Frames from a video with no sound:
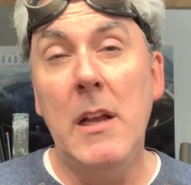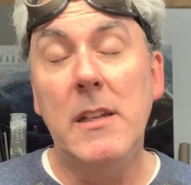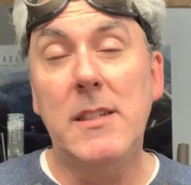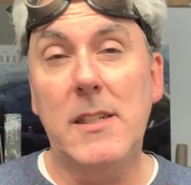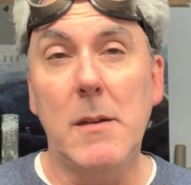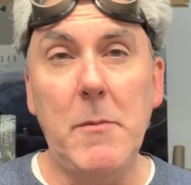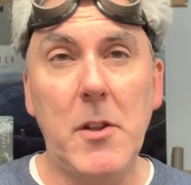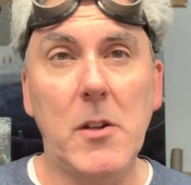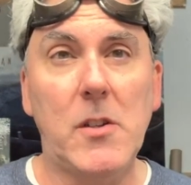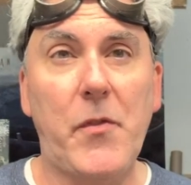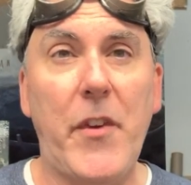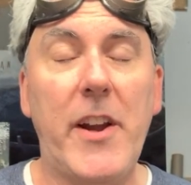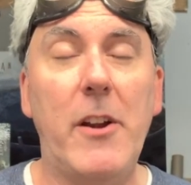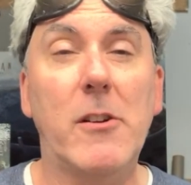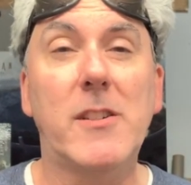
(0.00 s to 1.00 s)
Some of those
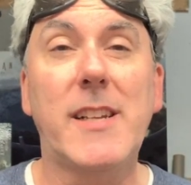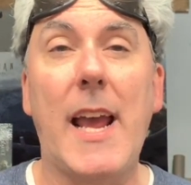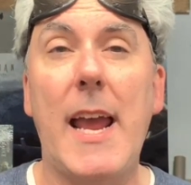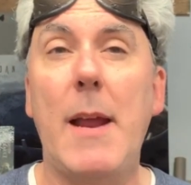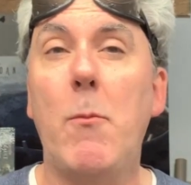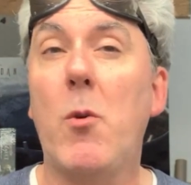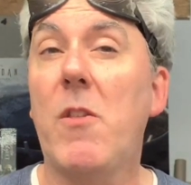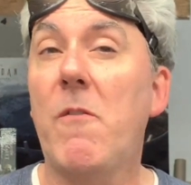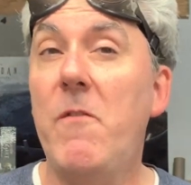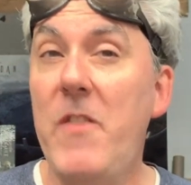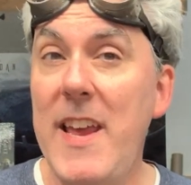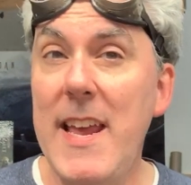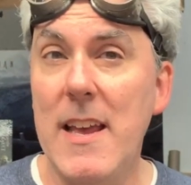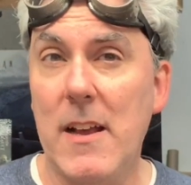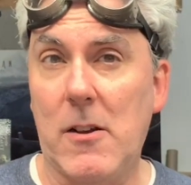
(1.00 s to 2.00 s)
figures came with
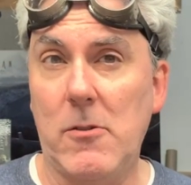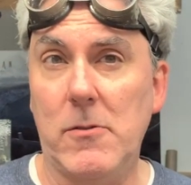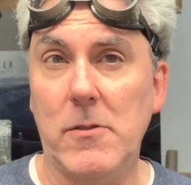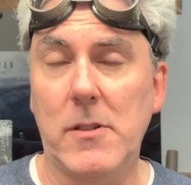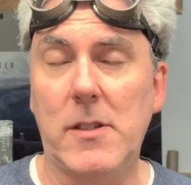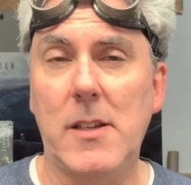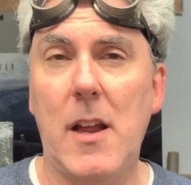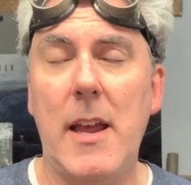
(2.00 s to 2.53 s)
vehicles,